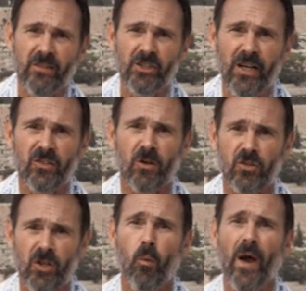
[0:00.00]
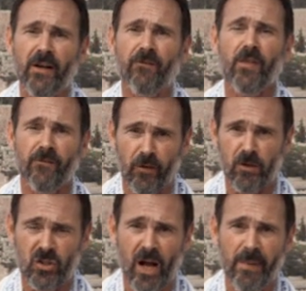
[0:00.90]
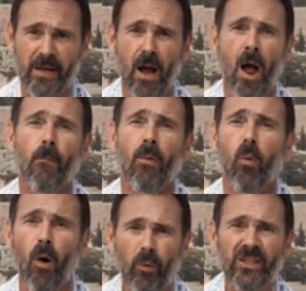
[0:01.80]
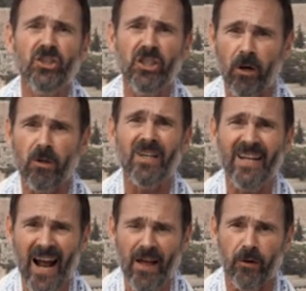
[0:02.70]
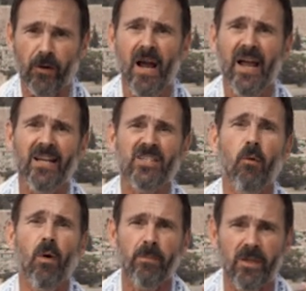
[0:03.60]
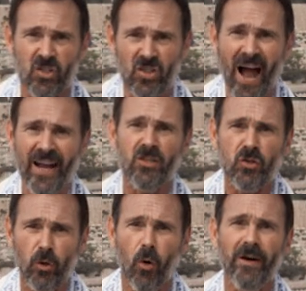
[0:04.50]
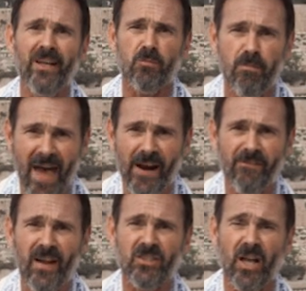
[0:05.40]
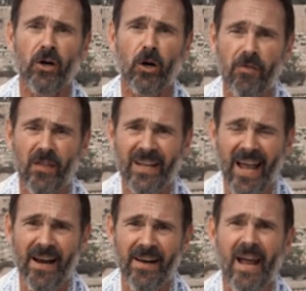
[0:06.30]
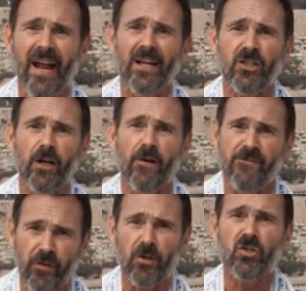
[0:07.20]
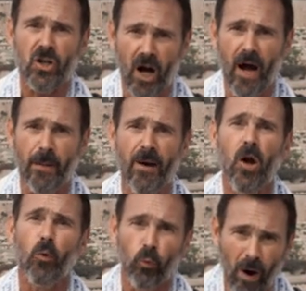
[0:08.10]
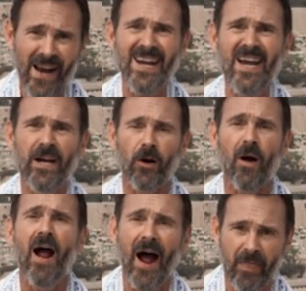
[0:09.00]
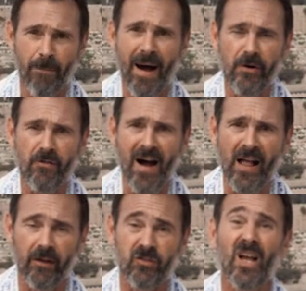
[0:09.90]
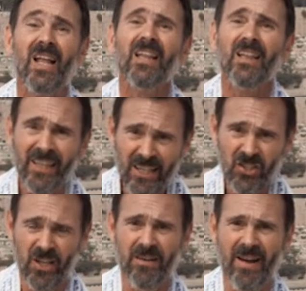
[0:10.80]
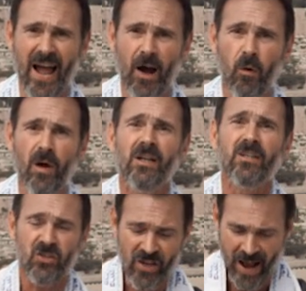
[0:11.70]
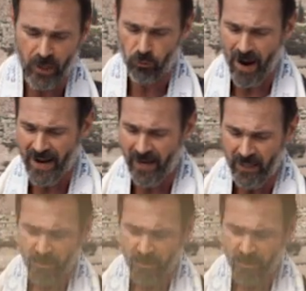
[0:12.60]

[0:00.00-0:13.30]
in Jesus are still waiting for the first coming. But what we share together is that when Messiah's glory is manifest on earth again, it's going to first come right here on the Mount of Olives. Listen now to Zechariah